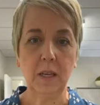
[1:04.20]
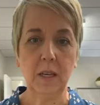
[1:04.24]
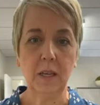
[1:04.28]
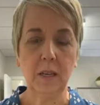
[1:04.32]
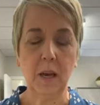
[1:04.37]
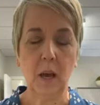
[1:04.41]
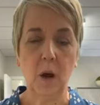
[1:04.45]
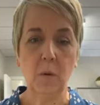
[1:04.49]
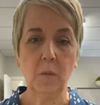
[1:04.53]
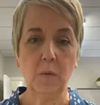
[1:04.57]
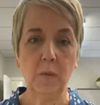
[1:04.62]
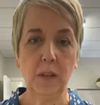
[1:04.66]

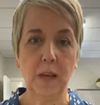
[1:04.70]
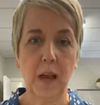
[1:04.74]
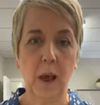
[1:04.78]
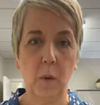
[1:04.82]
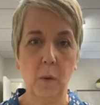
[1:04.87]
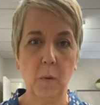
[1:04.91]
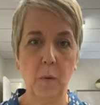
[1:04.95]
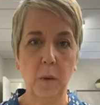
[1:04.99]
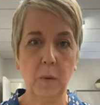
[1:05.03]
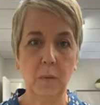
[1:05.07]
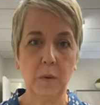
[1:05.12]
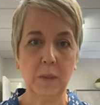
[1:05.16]
it. Hopefully I
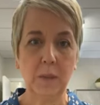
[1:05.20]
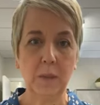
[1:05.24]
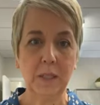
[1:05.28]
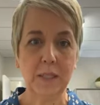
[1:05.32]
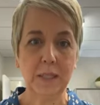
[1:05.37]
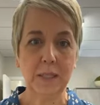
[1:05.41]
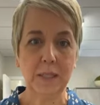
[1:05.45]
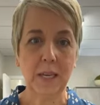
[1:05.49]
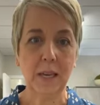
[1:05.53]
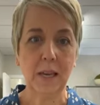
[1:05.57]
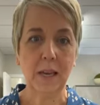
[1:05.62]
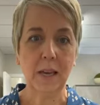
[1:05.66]
will be able to
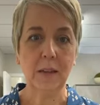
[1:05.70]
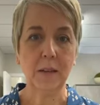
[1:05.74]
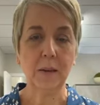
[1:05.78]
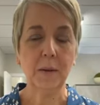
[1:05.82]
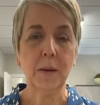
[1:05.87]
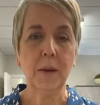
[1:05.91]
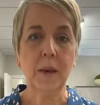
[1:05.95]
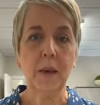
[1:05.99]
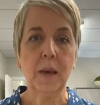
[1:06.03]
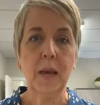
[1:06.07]
see it.